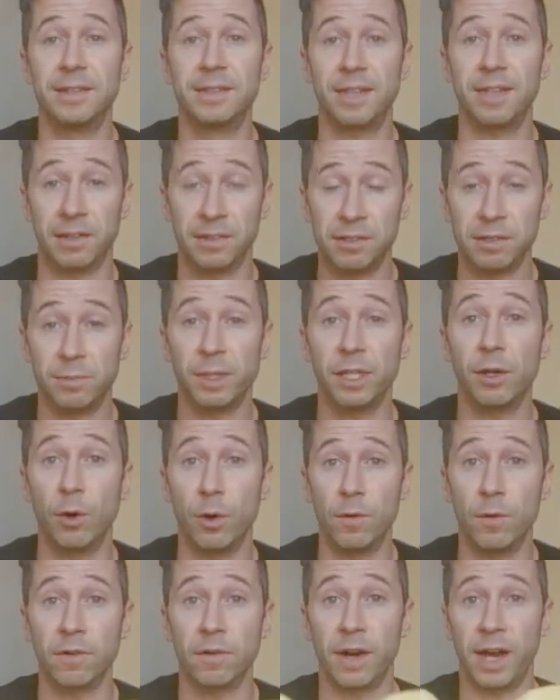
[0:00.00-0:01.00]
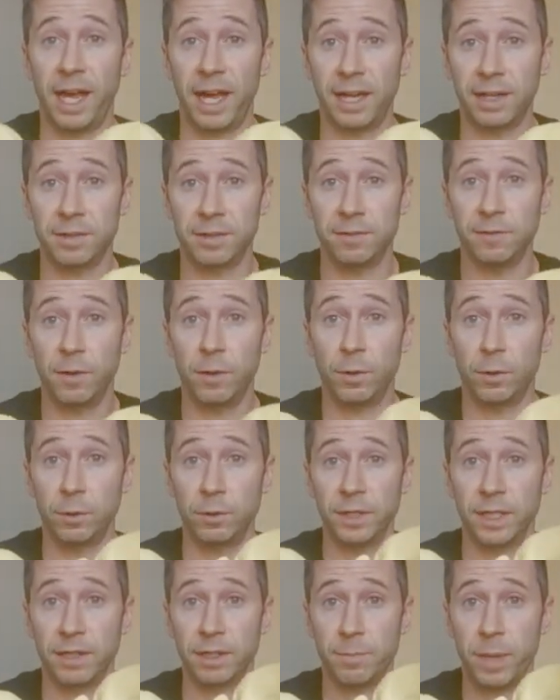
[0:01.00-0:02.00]
tend to be overactive,
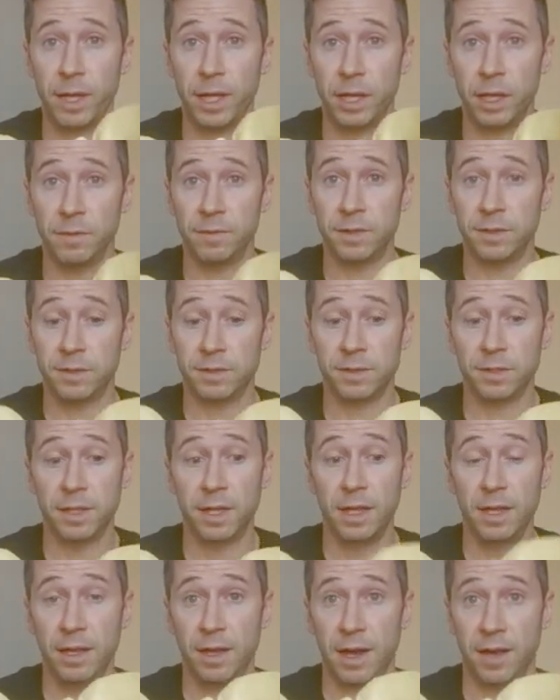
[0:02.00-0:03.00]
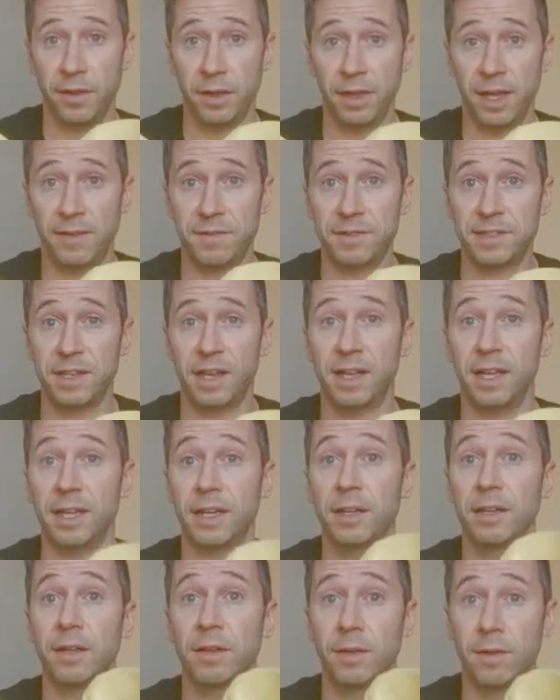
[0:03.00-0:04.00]
holding the pelvis on the left
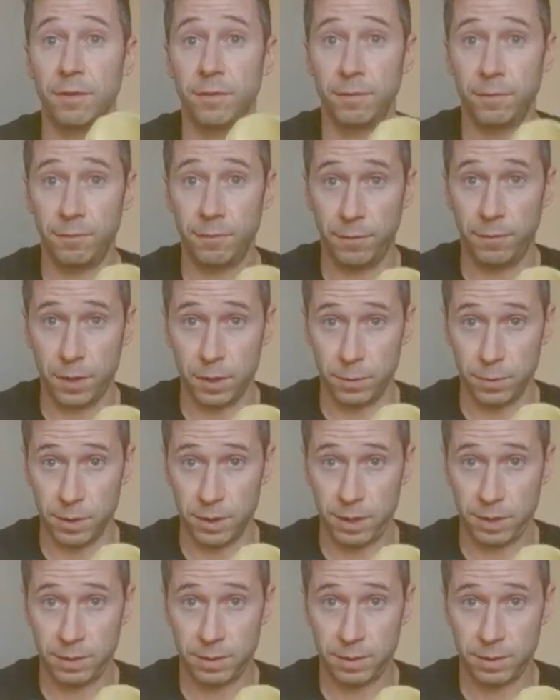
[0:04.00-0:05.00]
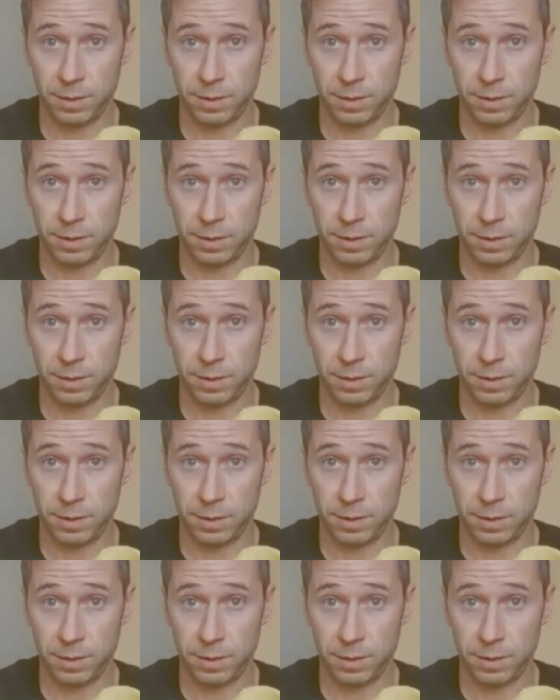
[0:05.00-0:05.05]
side forward.